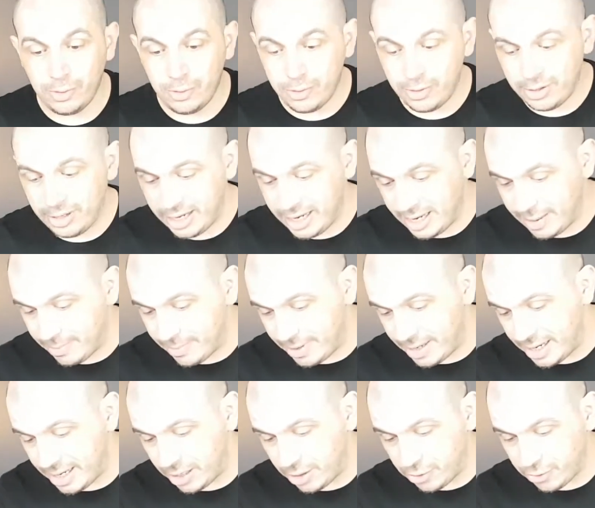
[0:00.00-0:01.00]
or am
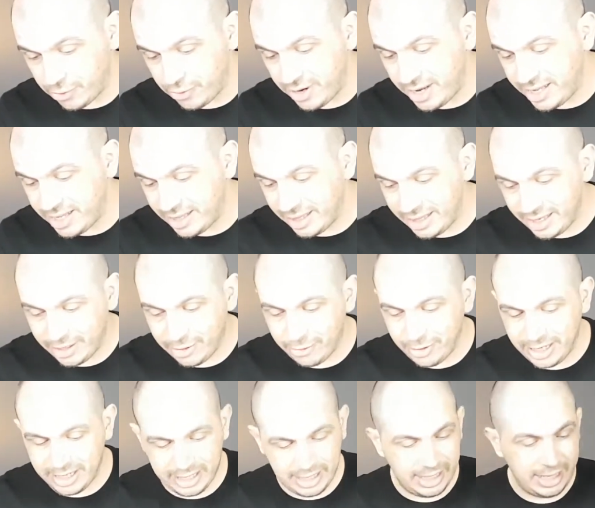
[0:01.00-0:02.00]
I greatly,
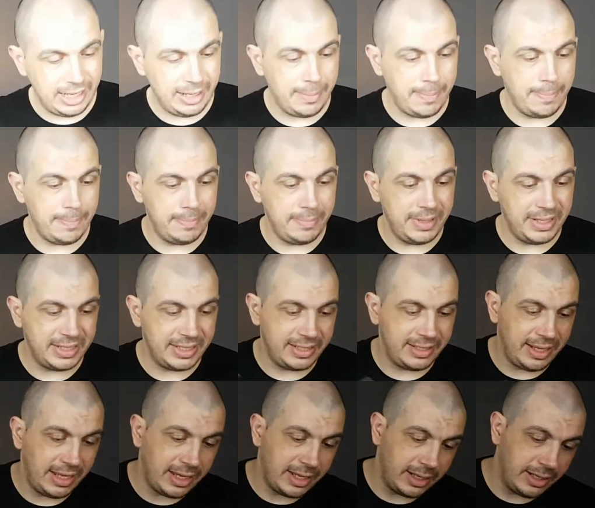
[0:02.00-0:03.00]
greatly
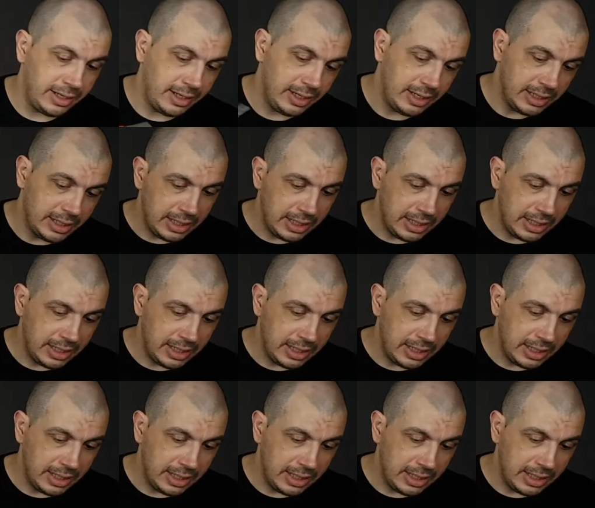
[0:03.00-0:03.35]
mistaken.